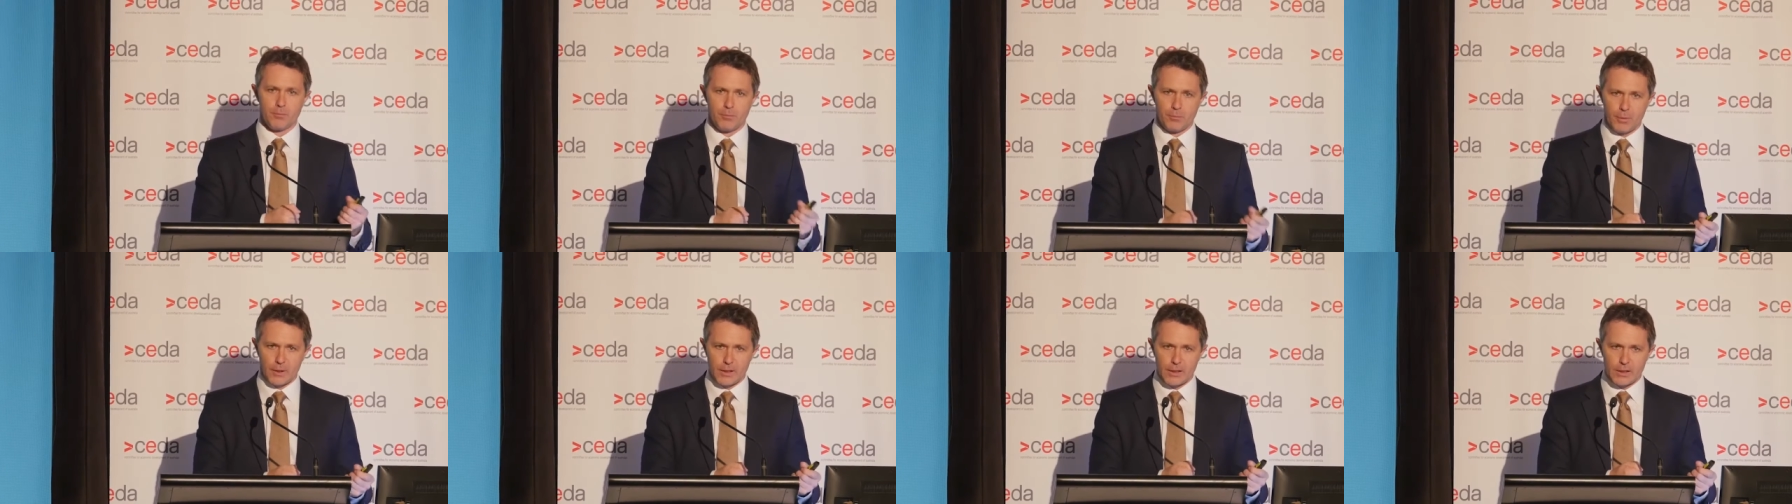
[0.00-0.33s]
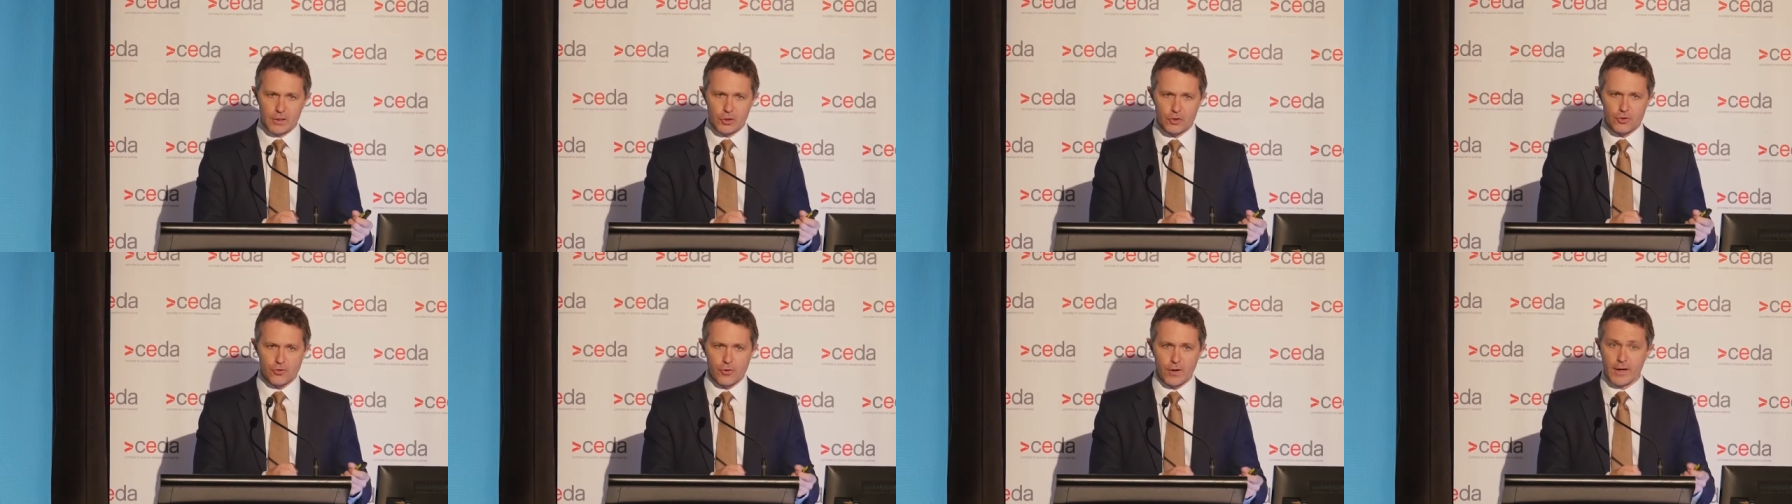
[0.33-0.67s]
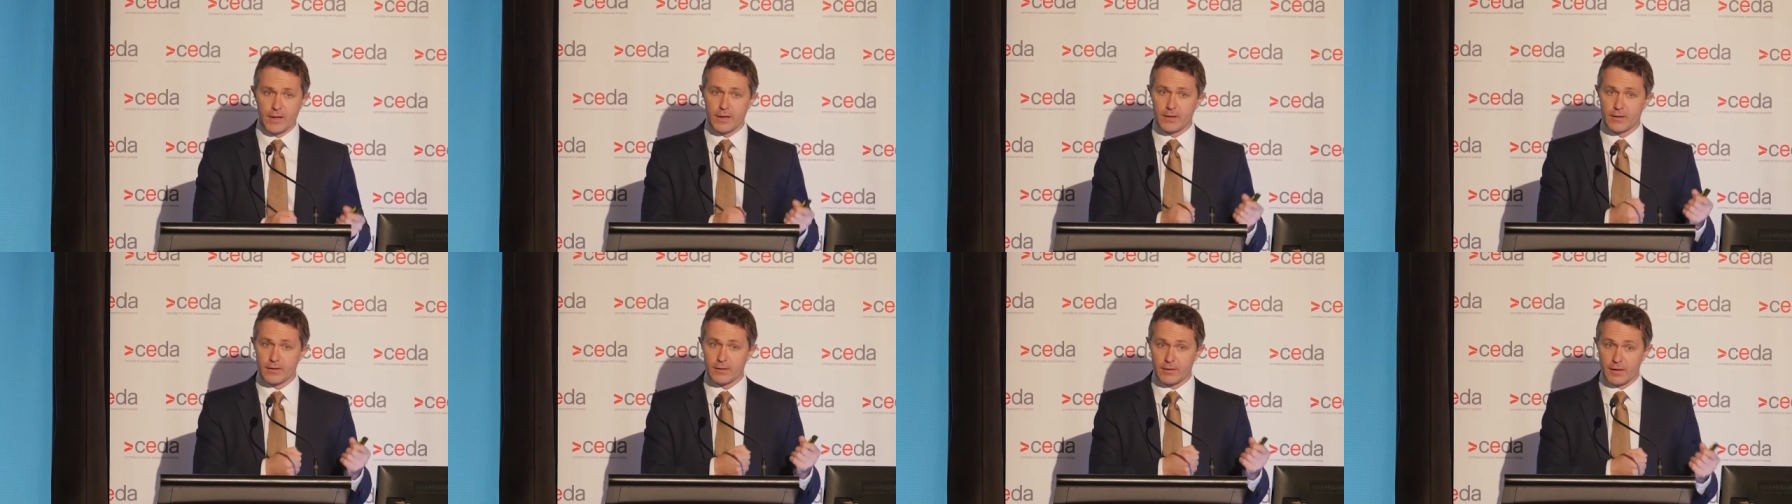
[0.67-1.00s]
being
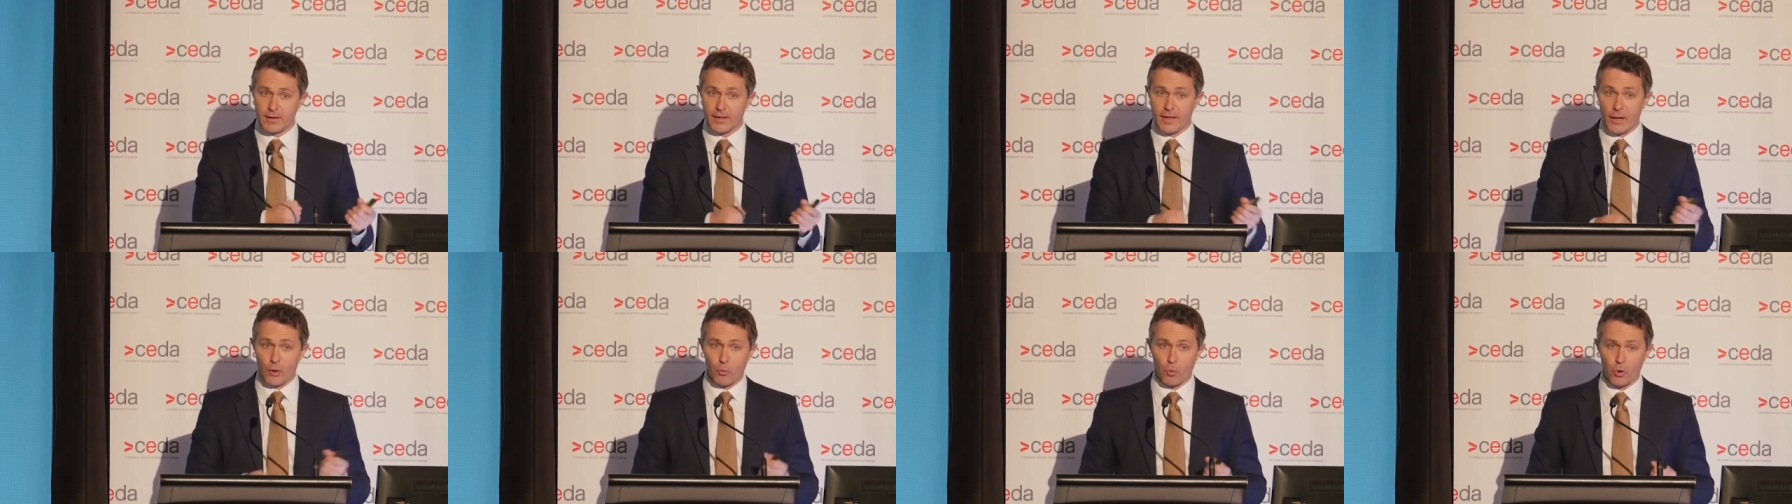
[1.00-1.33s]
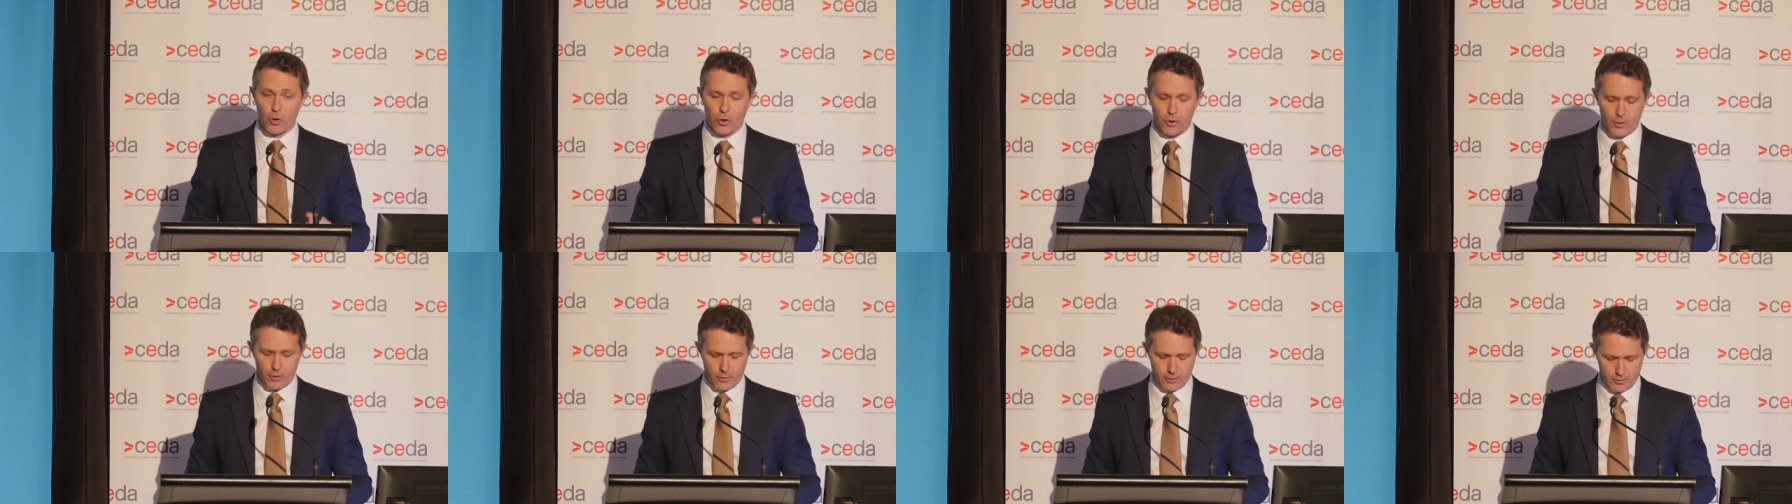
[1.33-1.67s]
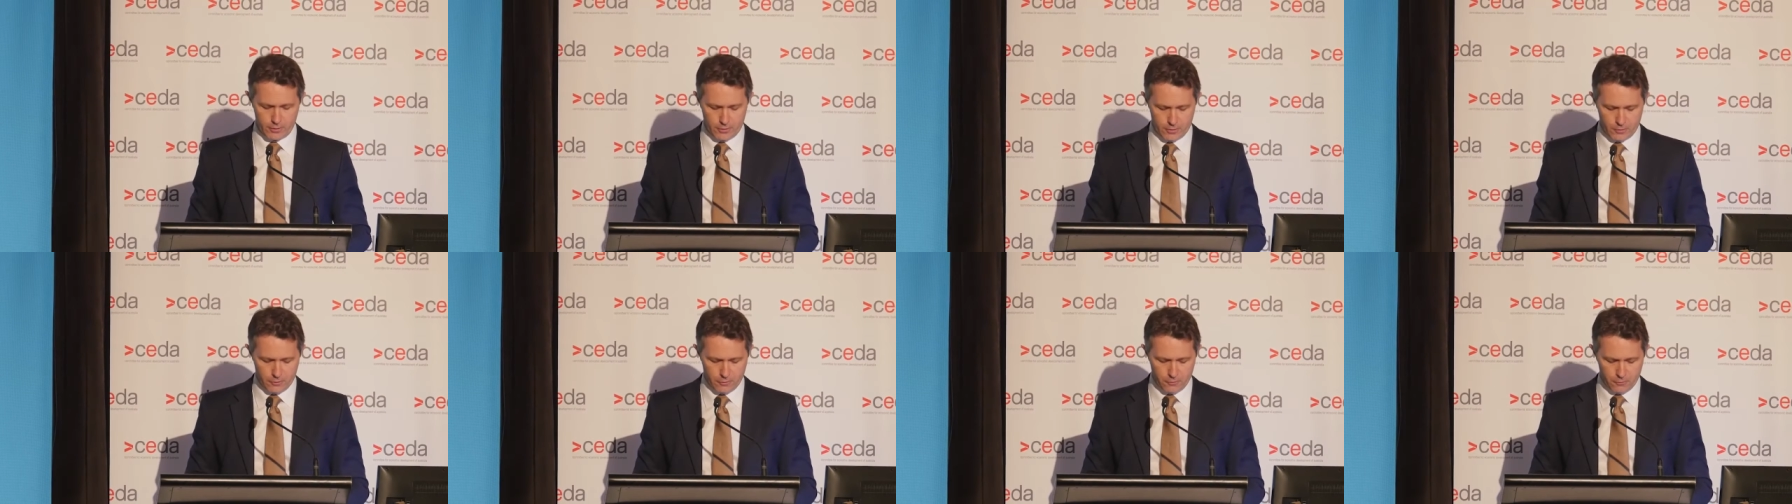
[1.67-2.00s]
trained than there were
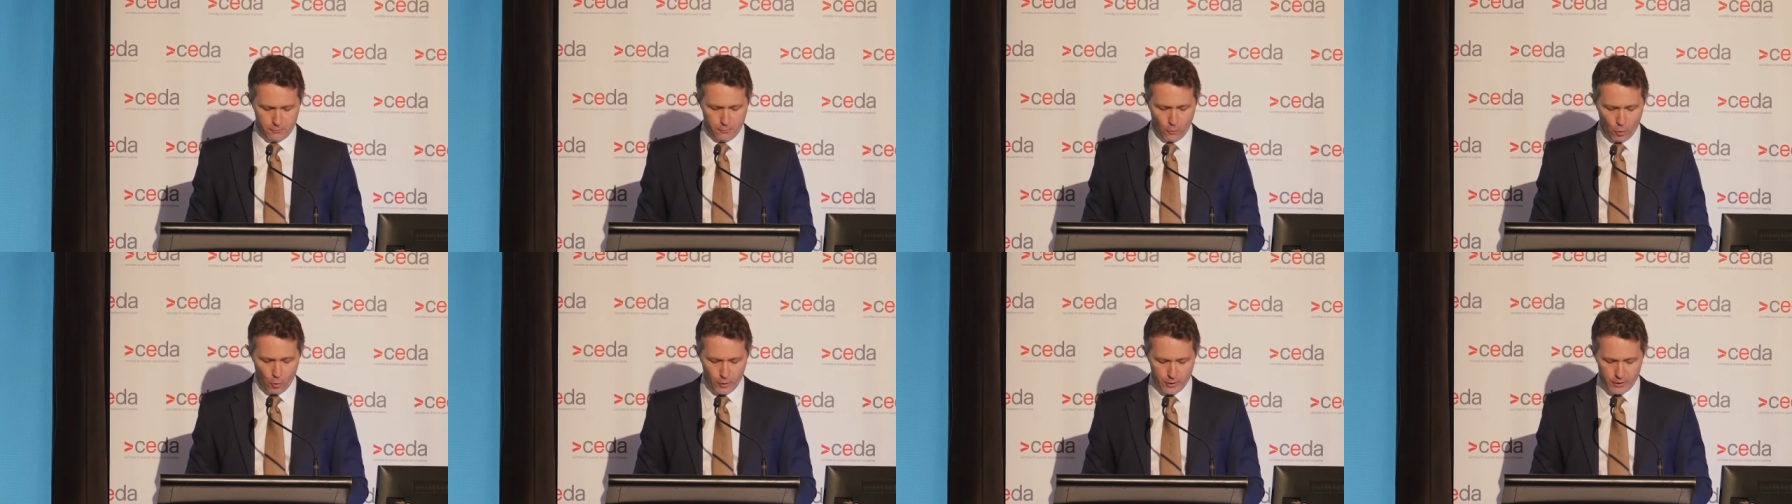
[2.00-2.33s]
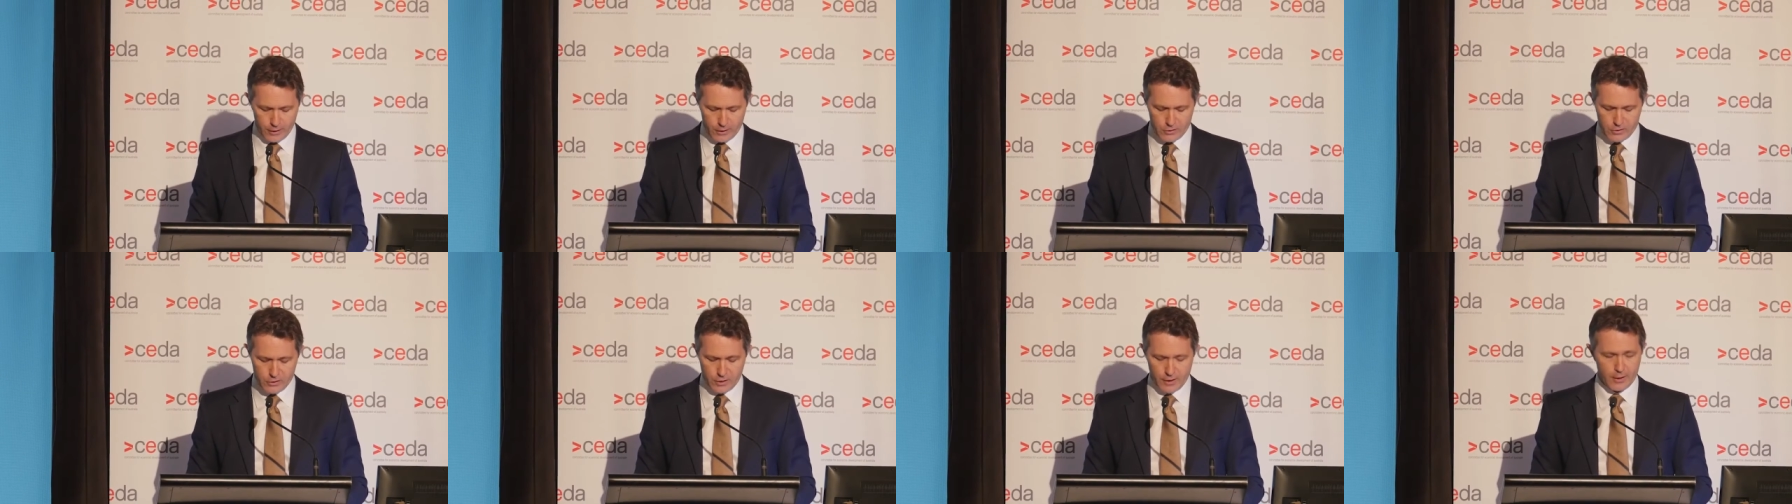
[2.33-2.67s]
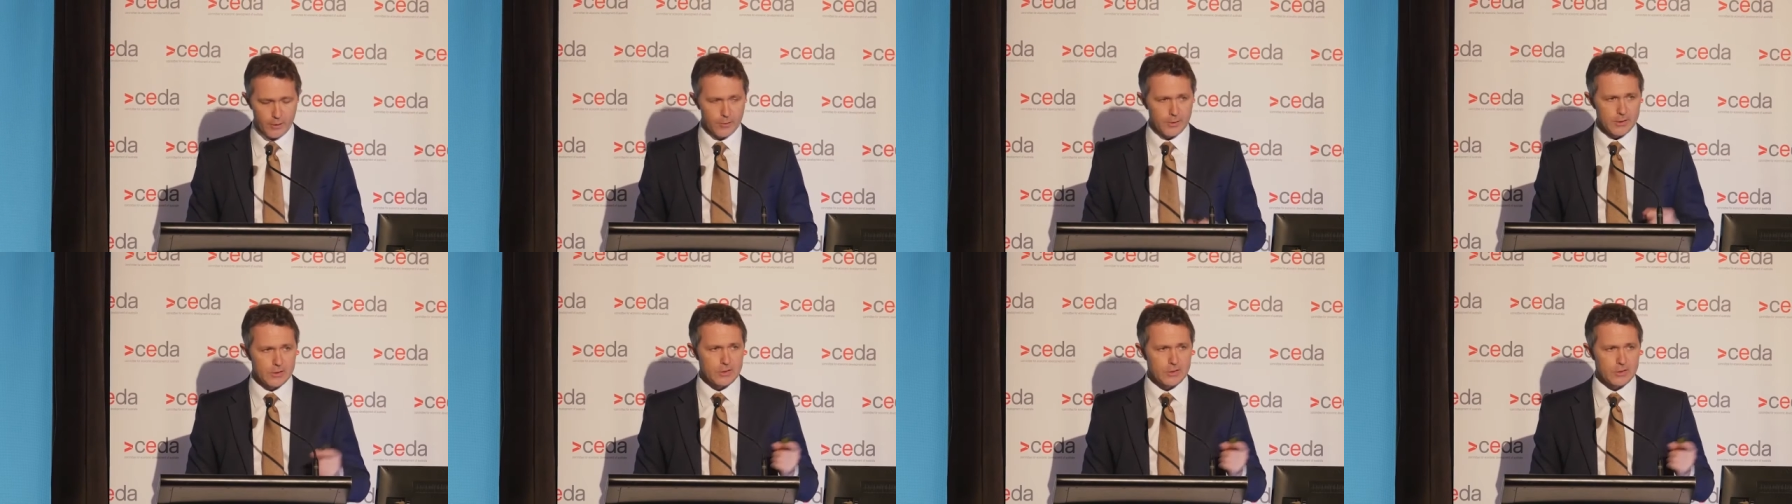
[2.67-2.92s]
four years ago.